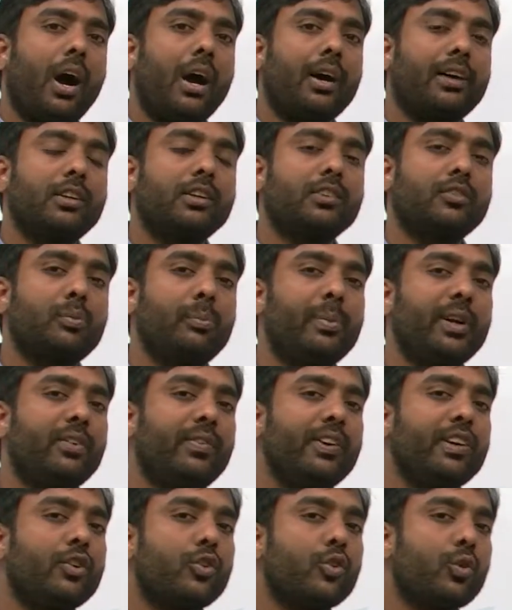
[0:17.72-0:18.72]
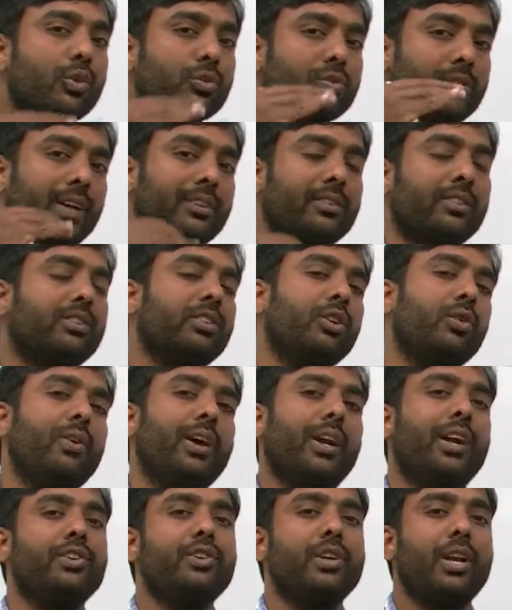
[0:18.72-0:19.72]
occurs between two successive
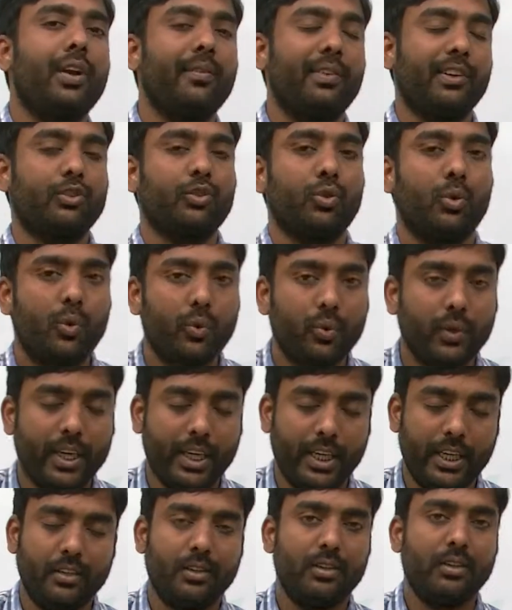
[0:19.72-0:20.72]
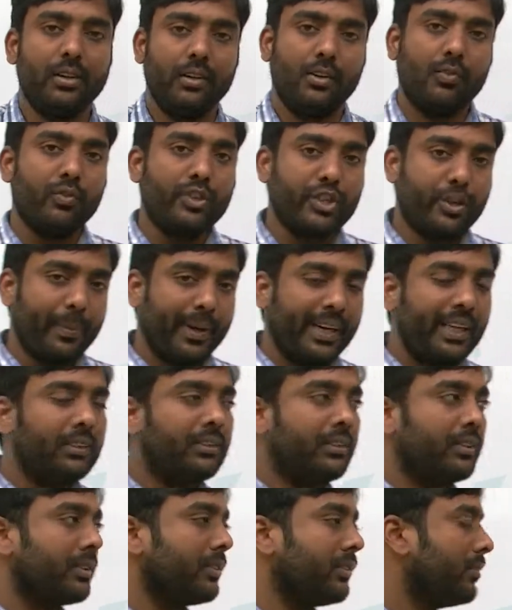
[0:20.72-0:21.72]
energy levels only, which
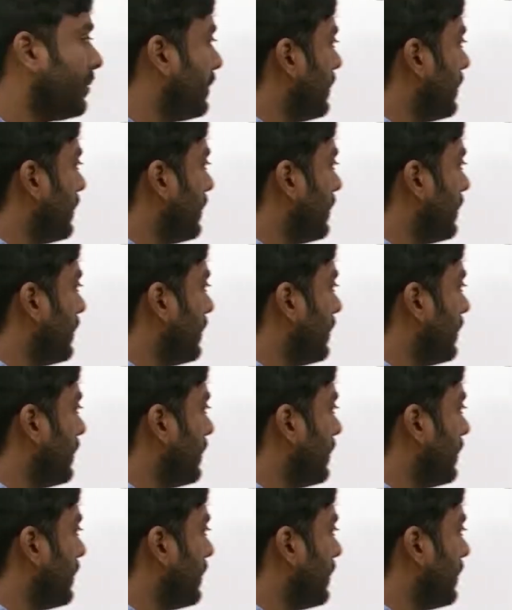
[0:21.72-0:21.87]
means,